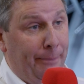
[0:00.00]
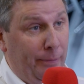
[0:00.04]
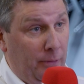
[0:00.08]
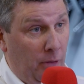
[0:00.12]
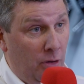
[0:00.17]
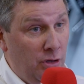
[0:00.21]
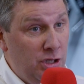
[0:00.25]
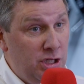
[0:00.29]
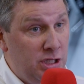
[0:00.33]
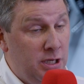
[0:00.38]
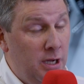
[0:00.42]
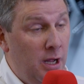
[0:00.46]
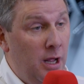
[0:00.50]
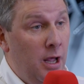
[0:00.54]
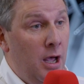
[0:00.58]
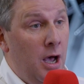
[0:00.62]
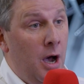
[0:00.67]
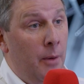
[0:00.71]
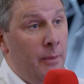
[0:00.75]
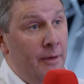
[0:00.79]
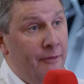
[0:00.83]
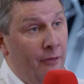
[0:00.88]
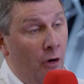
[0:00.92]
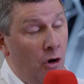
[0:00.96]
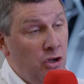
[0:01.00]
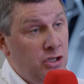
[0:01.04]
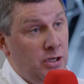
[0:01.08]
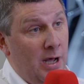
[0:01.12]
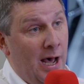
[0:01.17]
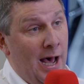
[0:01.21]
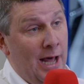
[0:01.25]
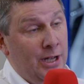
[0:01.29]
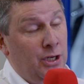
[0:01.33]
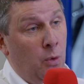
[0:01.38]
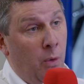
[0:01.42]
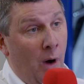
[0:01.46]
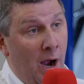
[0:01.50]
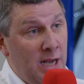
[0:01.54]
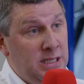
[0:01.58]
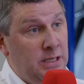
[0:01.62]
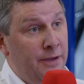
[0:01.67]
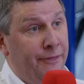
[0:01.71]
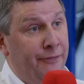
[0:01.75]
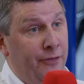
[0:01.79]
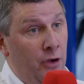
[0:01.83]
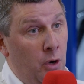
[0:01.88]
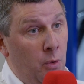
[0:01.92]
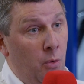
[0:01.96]
Plus, and we've also had quite
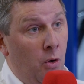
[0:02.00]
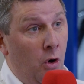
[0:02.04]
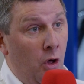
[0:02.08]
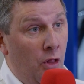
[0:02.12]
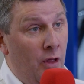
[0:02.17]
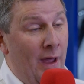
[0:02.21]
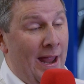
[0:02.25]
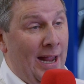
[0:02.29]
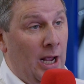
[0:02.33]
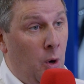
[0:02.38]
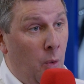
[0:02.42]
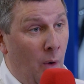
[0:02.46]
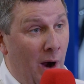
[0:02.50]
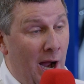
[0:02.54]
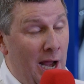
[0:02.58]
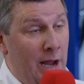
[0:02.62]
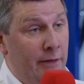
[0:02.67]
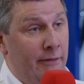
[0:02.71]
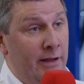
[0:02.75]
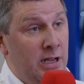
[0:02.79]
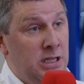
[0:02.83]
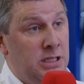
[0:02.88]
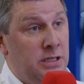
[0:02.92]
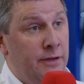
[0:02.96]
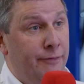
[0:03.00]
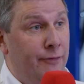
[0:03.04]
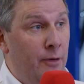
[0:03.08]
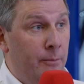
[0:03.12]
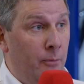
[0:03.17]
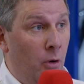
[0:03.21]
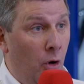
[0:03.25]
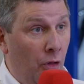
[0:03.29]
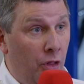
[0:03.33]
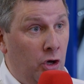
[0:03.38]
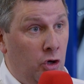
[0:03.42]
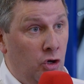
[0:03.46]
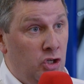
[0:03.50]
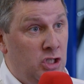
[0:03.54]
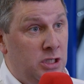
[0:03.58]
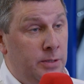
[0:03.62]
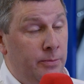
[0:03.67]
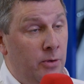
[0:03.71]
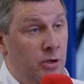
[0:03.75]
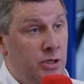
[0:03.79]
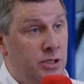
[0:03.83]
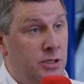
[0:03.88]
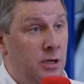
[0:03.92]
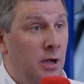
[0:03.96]
a few other inquiries from other
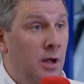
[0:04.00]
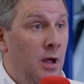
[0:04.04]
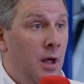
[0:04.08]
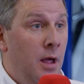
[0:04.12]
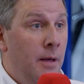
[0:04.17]
customers